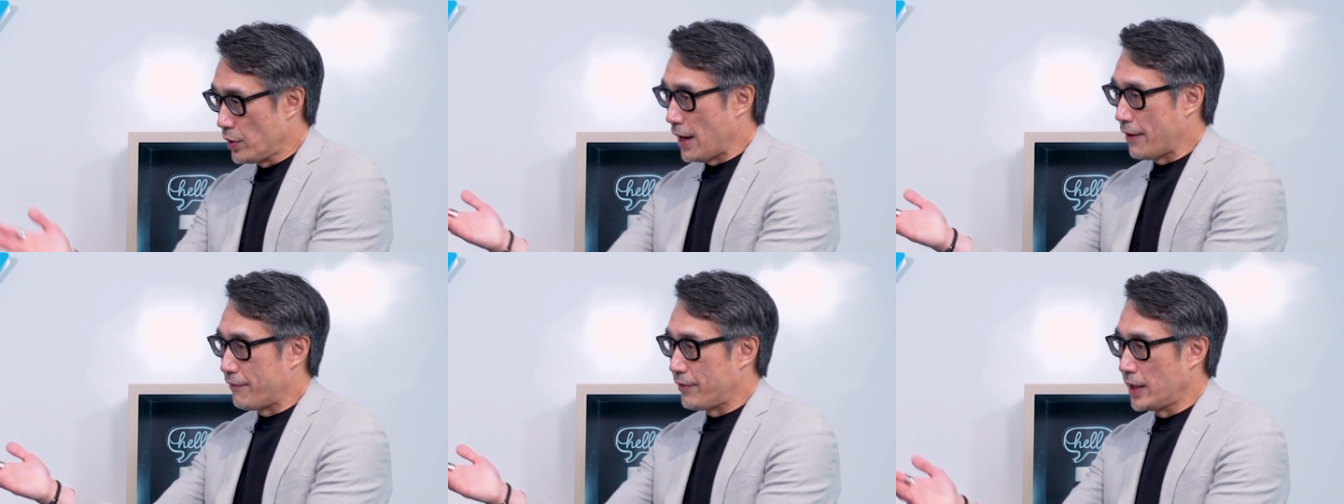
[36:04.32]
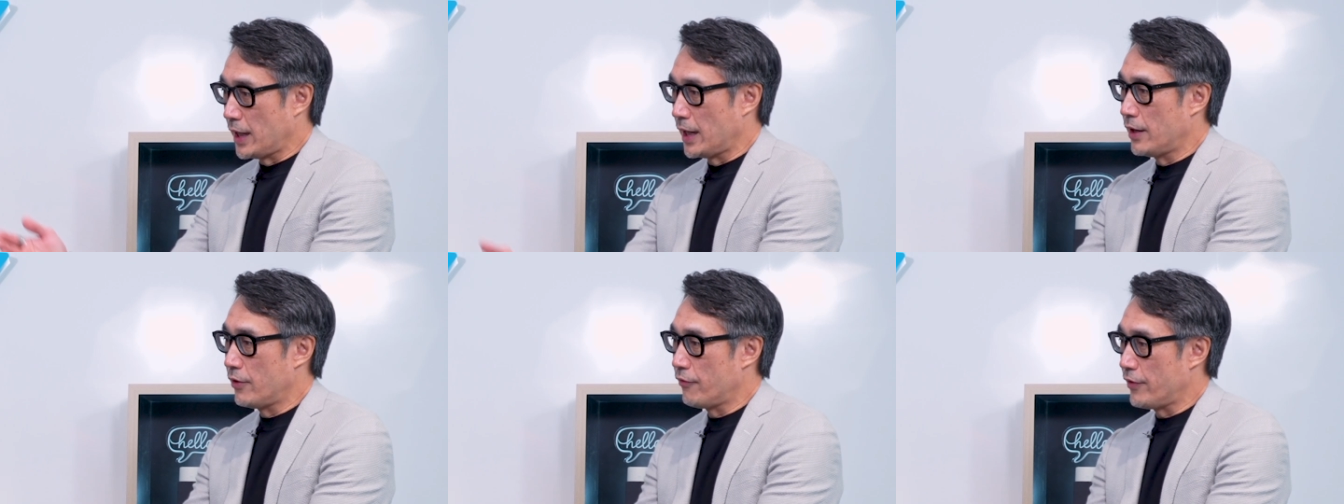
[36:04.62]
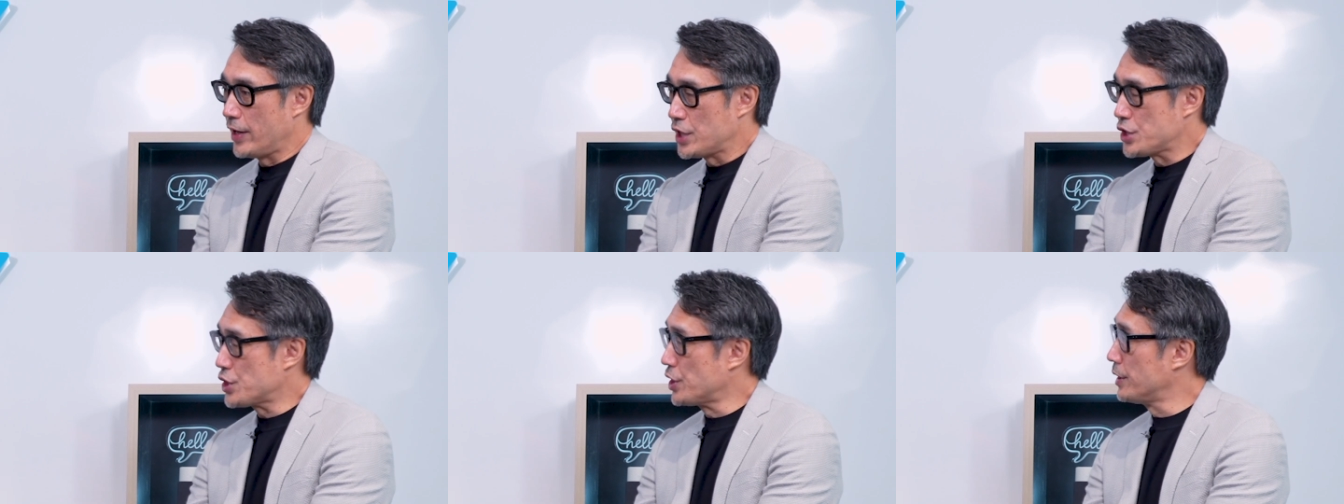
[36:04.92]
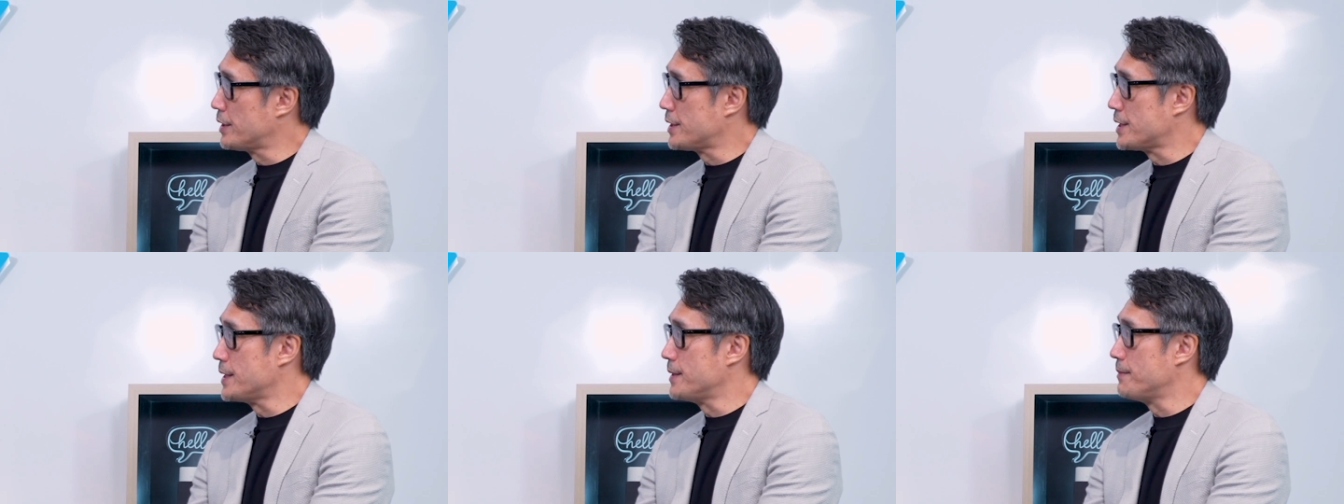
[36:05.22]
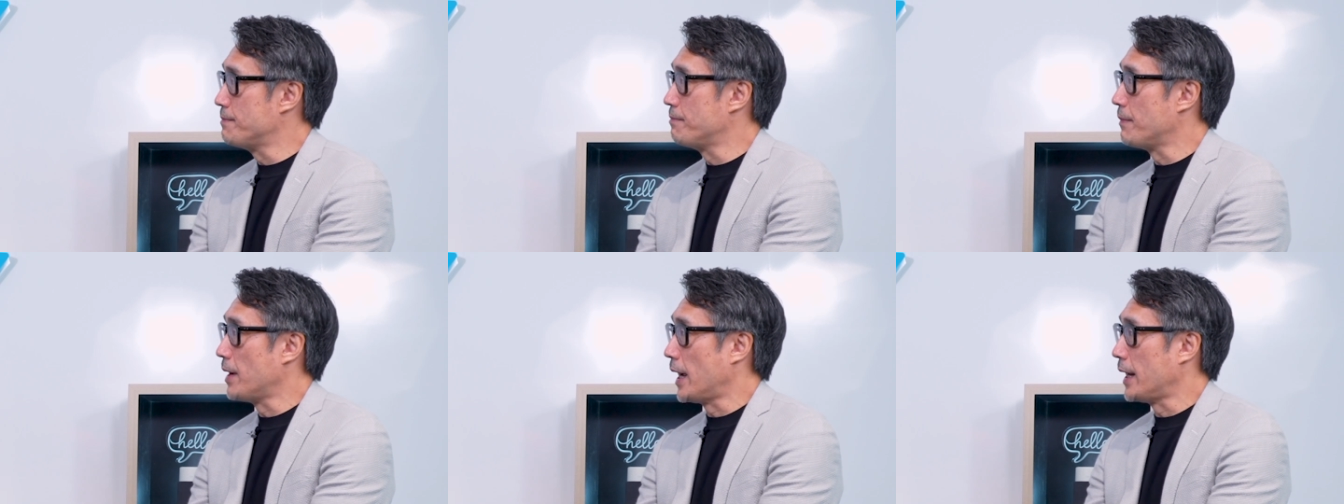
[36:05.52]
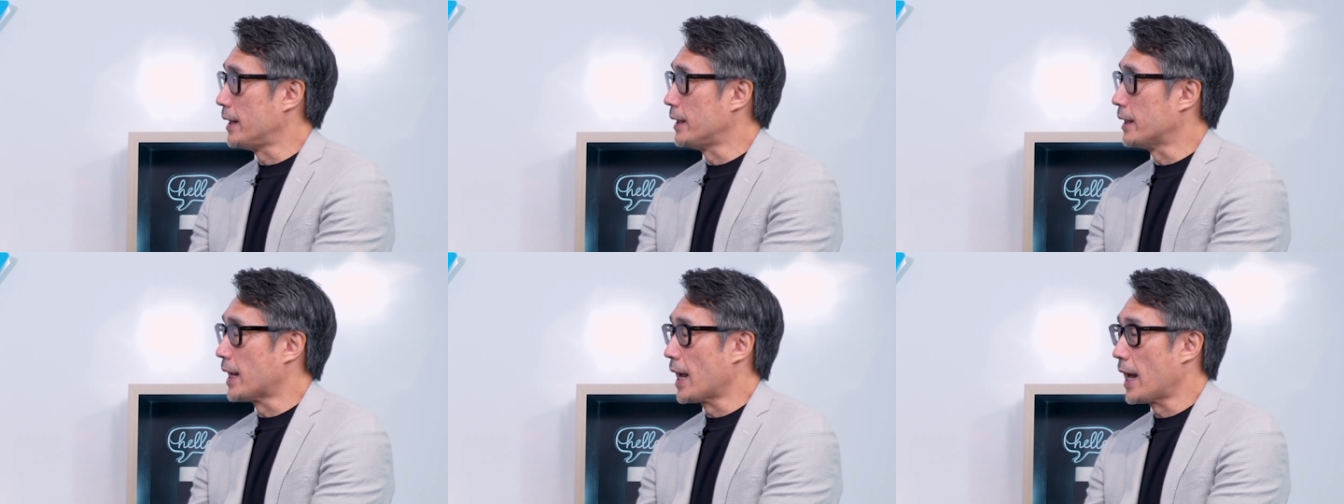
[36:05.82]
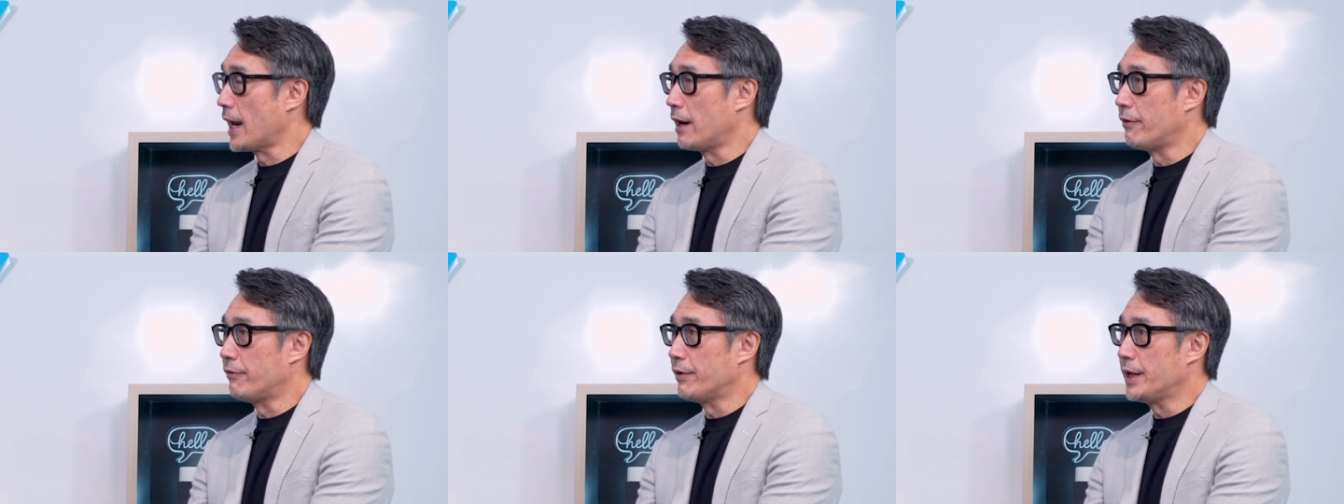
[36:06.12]
have an innovation team at the
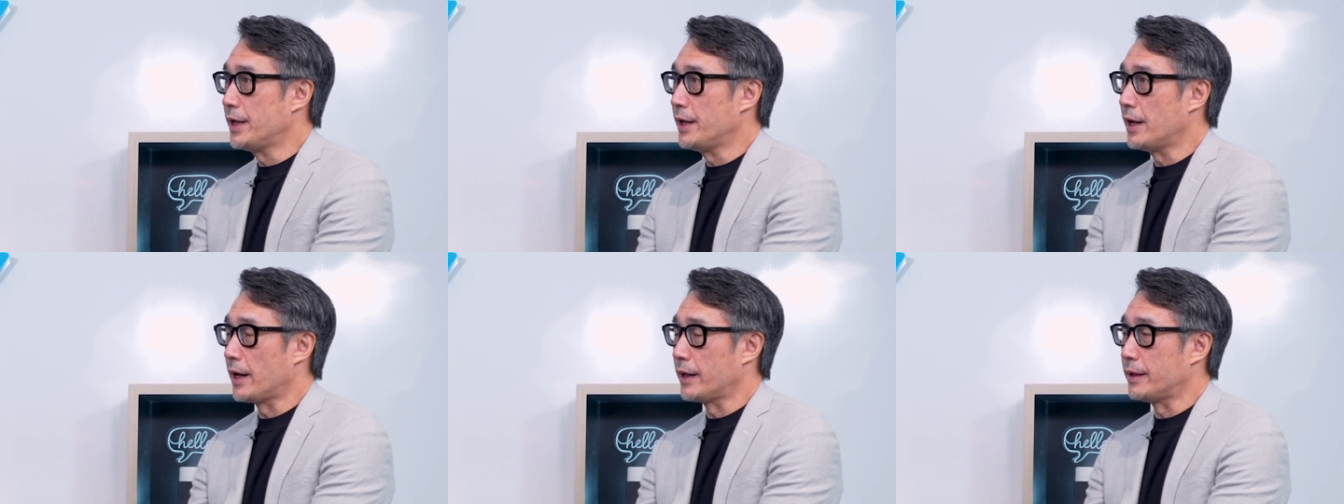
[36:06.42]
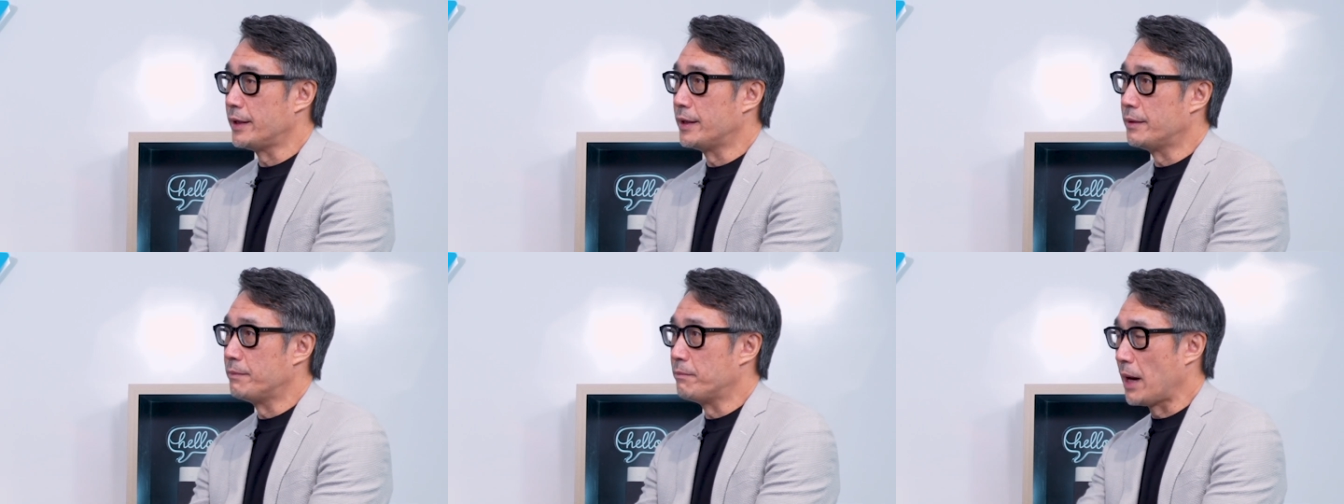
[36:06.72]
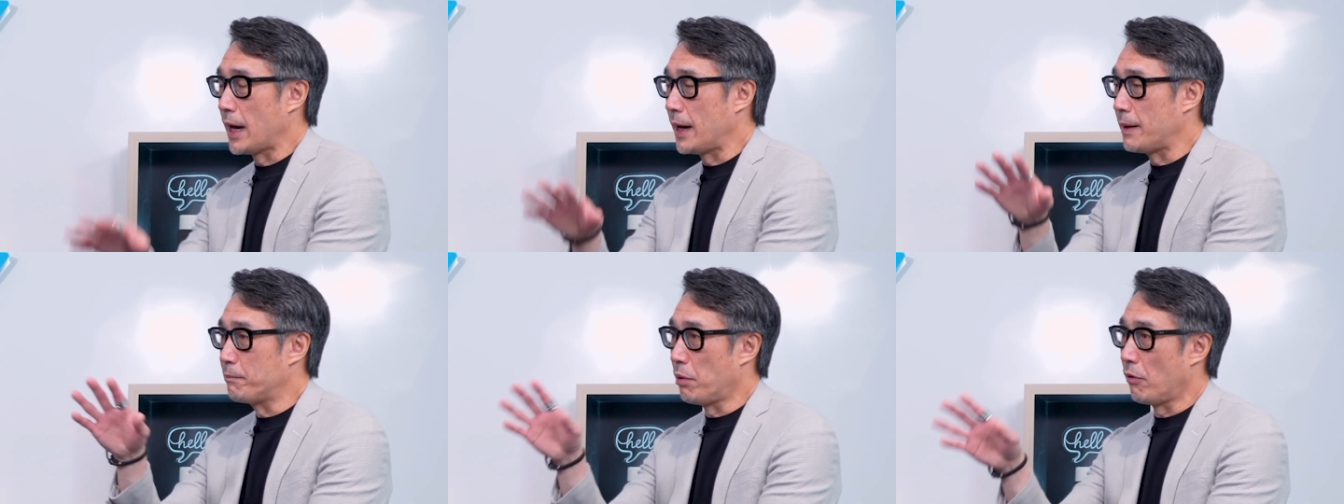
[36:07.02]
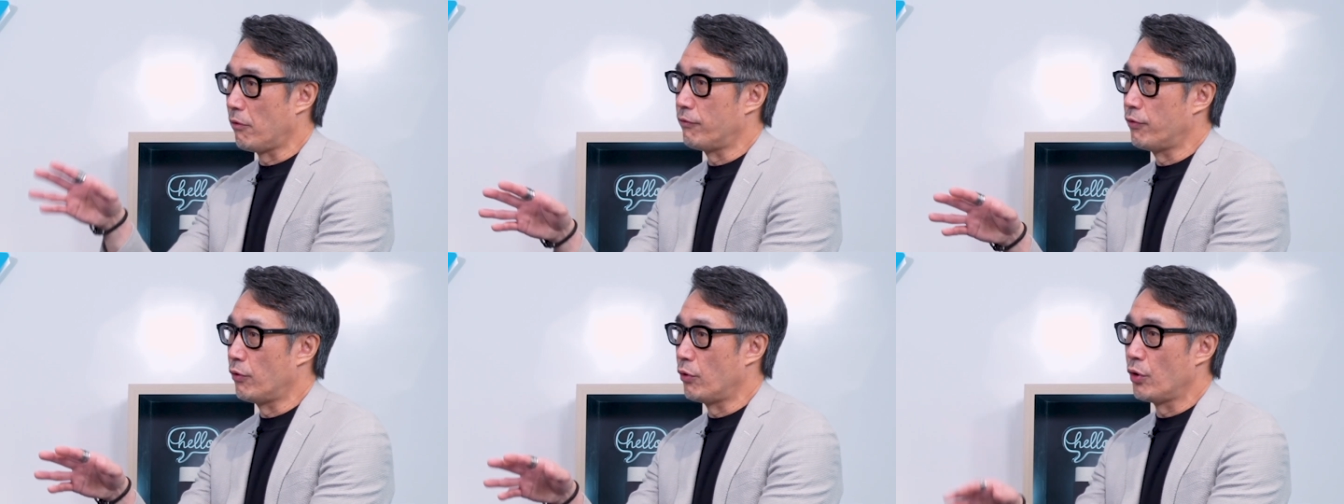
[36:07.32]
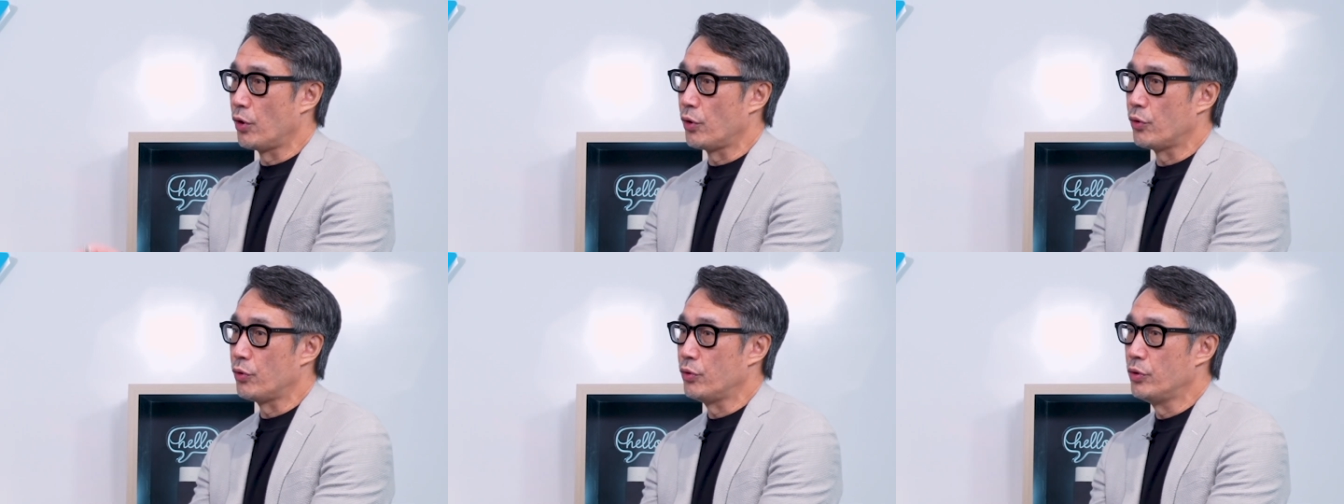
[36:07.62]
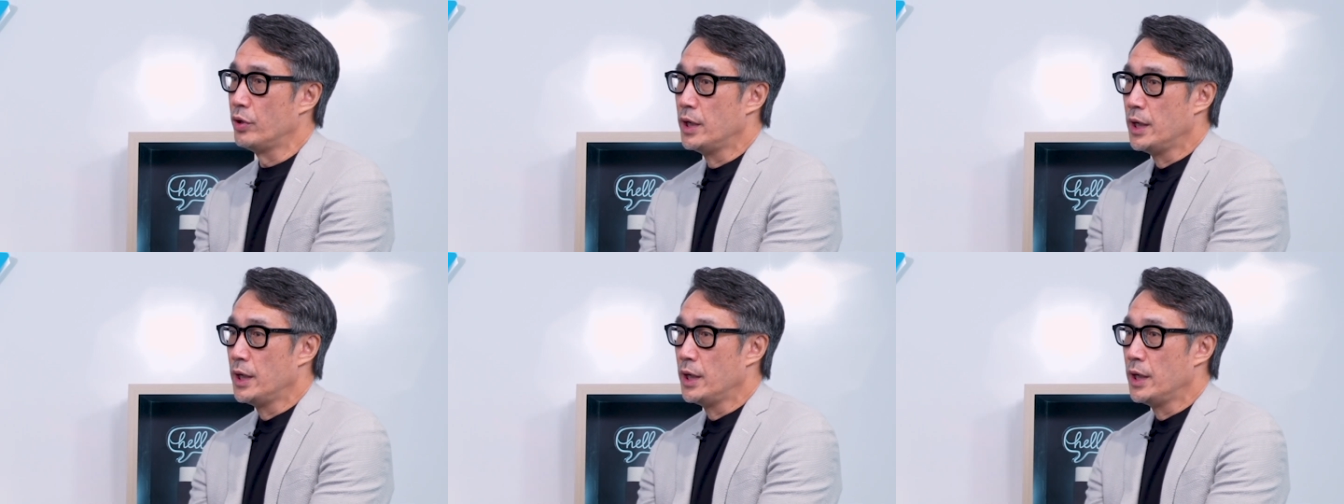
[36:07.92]
gallery under my portfolio,